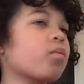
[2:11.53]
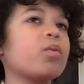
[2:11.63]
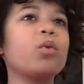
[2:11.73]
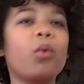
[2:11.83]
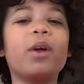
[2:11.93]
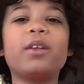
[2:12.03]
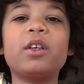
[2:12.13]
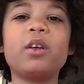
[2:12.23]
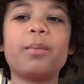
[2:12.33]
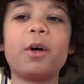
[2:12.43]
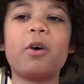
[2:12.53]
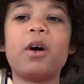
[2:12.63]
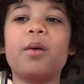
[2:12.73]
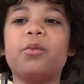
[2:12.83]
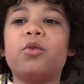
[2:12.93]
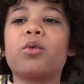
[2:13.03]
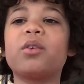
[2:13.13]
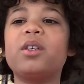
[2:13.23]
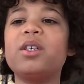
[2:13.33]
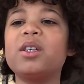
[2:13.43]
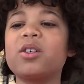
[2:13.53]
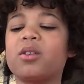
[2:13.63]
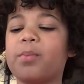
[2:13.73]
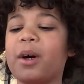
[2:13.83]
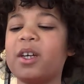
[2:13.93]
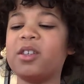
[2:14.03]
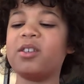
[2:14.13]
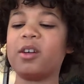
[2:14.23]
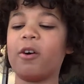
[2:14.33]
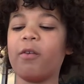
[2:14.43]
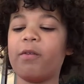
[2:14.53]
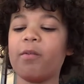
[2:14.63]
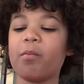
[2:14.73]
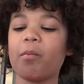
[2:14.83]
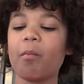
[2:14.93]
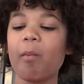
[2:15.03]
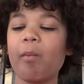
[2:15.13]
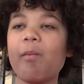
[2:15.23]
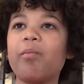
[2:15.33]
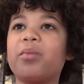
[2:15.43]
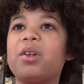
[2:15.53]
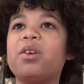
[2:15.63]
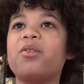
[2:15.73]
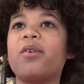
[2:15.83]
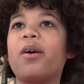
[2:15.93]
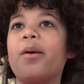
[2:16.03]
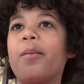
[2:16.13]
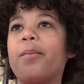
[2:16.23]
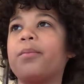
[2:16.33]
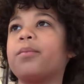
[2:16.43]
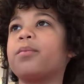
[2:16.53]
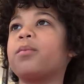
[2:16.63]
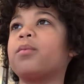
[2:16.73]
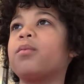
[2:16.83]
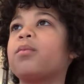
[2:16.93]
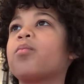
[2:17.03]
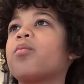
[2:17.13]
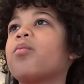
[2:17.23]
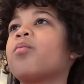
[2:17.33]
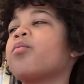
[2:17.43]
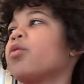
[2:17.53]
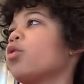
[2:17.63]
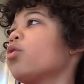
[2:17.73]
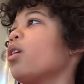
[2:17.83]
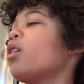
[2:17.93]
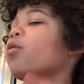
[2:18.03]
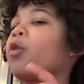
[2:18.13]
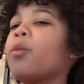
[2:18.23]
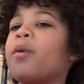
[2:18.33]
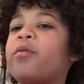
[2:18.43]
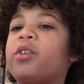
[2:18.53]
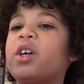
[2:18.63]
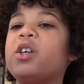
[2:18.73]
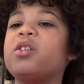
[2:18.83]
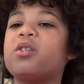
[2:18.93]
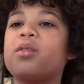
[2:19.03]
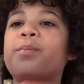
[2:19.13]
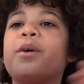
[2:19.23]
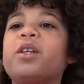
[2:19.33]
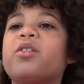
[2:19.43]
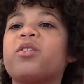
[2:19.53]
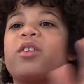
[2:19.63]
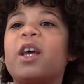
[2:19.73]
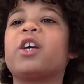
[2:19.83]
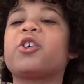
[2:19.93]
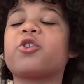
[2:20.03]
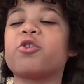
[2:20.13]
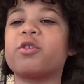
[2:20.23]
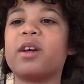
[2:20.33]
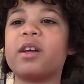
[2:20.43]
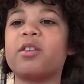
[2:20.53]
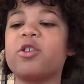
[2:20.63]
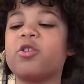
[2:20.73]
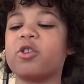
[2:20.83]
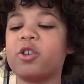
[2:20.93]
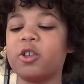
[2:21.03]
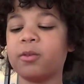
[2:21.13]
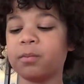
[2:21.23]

The one thing about um, tortillas by itself is um, there's like a little bit of taste, but it's the texture that tastes good.